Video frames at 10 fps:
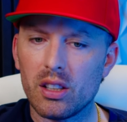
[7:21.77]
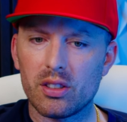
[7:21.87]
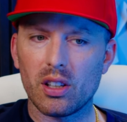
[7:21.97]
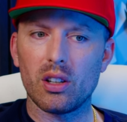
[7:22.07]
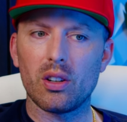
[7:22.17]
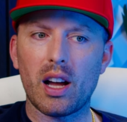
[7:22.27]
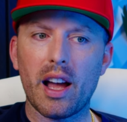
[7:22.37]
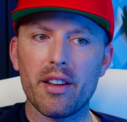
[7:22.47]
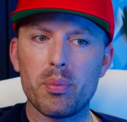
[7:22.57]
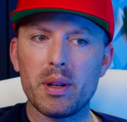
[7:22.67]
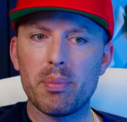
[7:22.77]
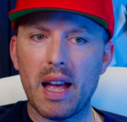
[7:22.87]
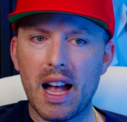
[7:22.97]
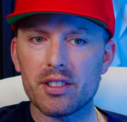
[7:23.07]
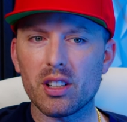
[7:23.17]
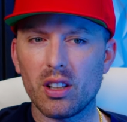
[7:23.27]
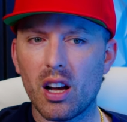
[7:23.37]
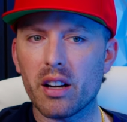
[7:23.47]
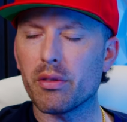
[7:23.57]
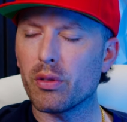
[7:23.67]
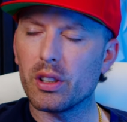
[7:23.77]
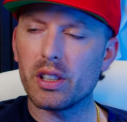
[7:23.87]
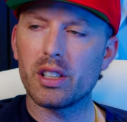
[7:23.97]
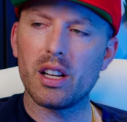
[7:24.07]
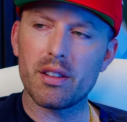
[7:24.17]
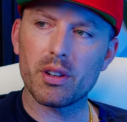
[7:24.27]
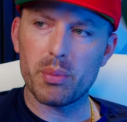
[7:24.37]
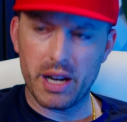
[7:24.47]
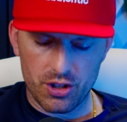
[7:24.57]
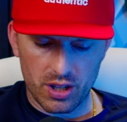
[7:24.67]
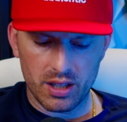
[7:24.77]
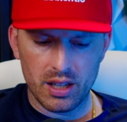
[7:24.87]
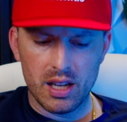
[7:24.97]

So I've been passed a lot of really good information,